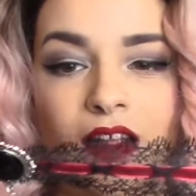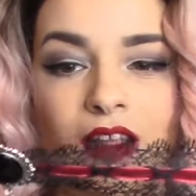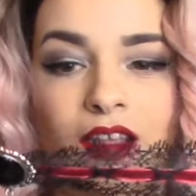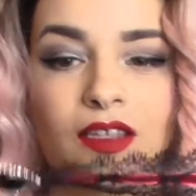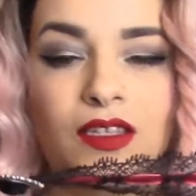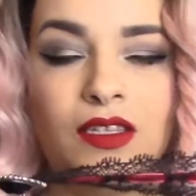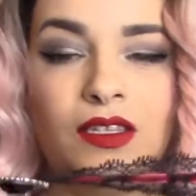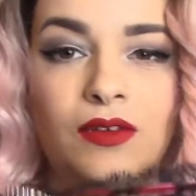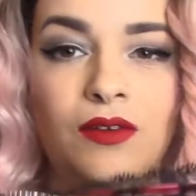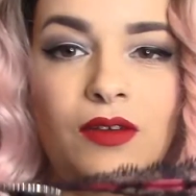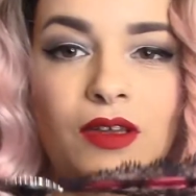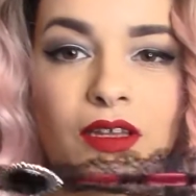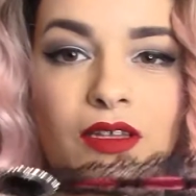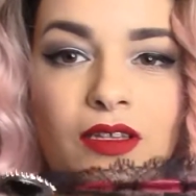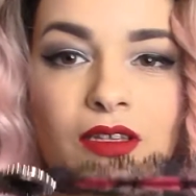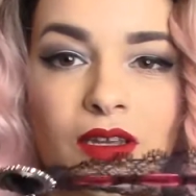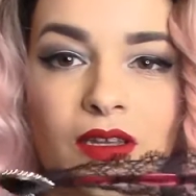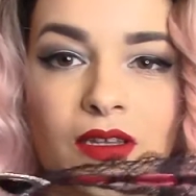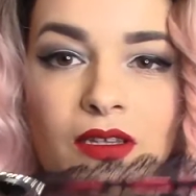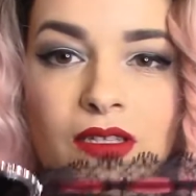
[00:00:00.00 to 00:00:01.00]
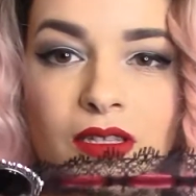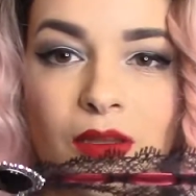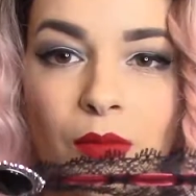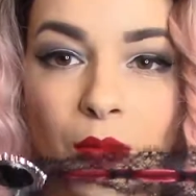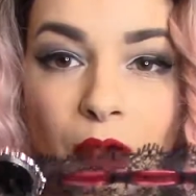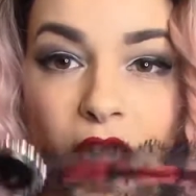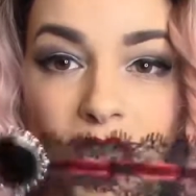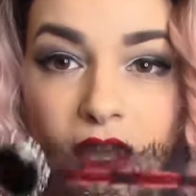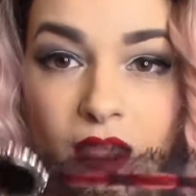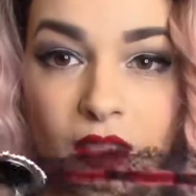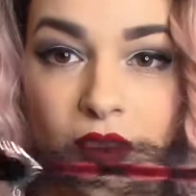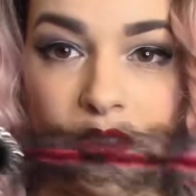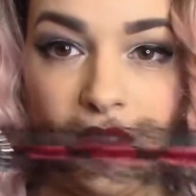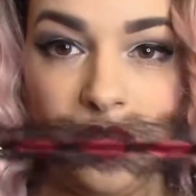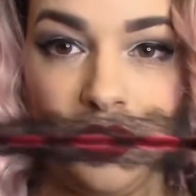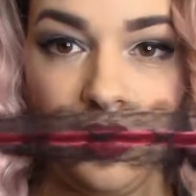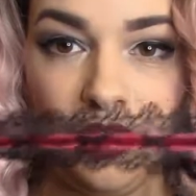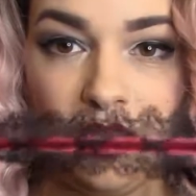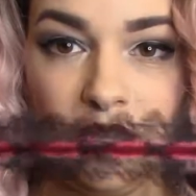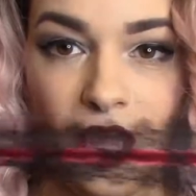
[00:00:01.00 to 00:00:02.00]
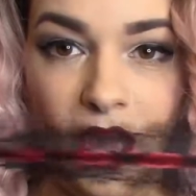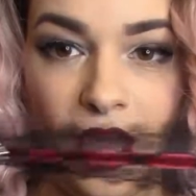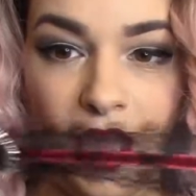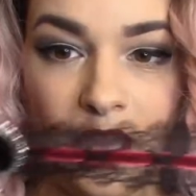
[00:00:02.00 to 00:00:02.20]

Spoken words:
so it does make the